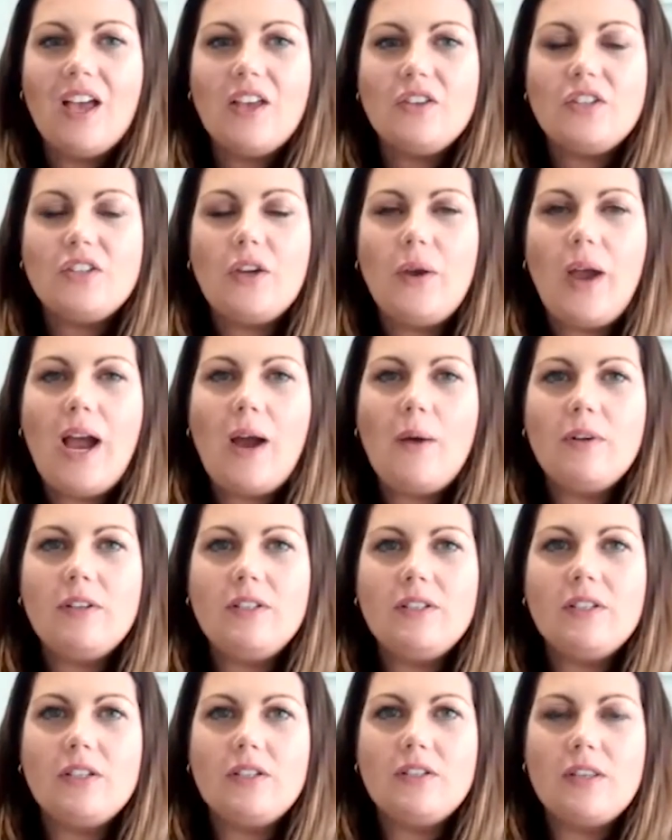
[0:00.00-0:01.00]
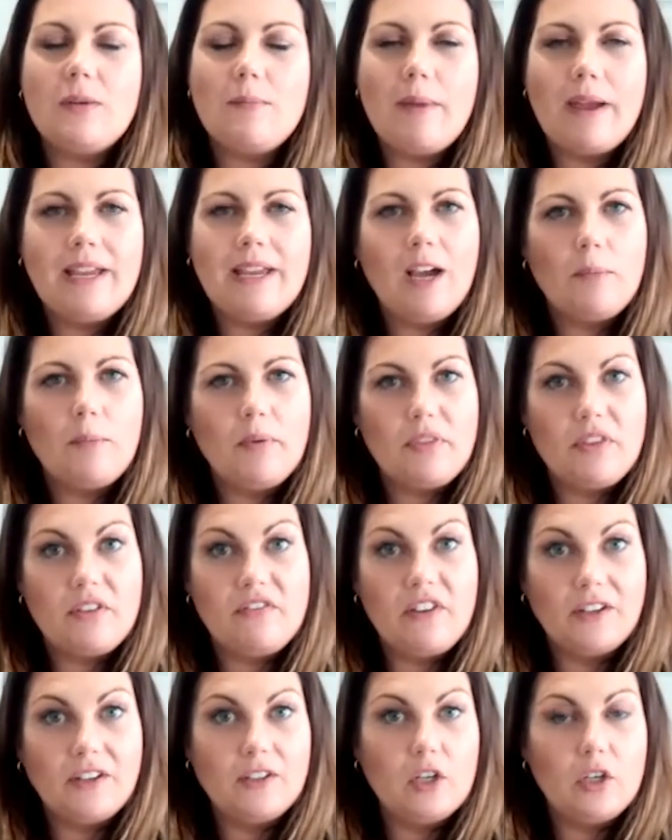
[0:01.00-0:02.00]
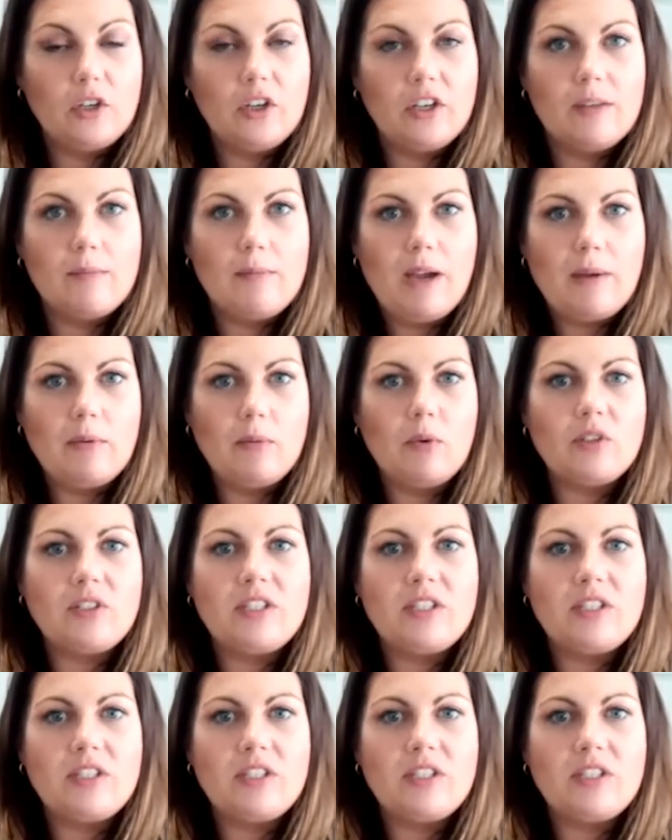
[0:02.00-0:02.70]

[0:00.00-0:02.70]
So how does the makeup of the fund look at the moment?